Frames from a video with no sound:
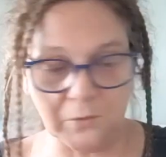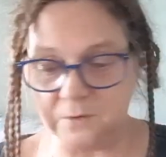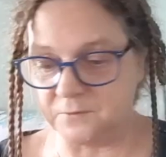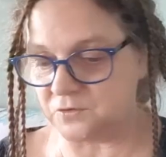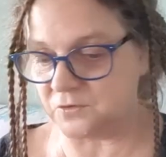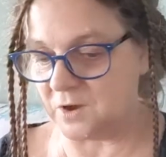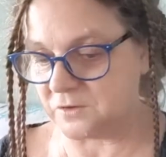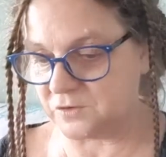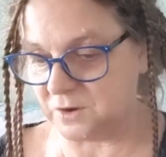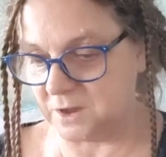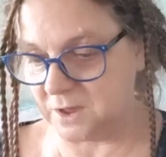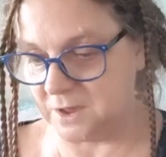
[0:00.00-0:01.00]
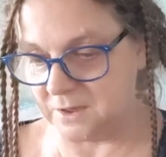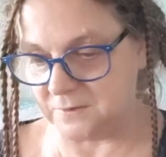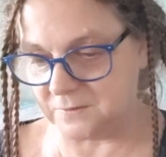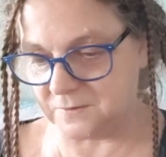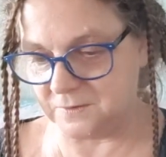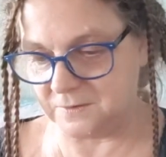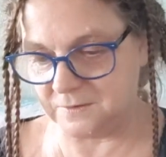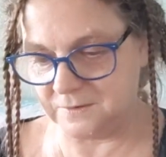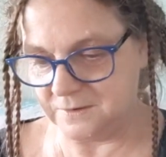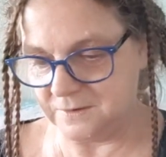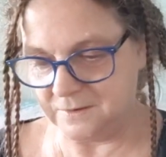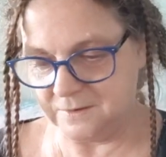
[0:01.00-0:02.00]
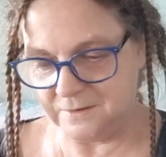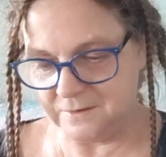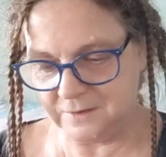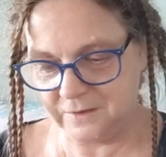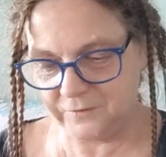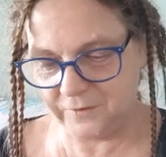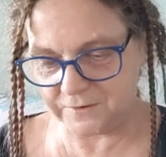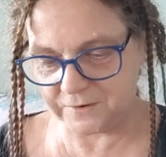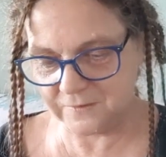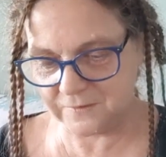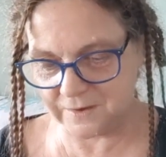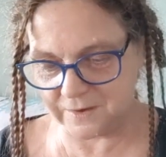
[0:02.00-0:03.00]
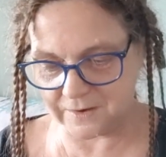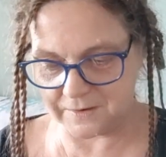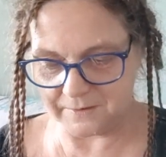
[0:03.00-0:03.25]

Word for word: of Attraction cards. They're fantastic.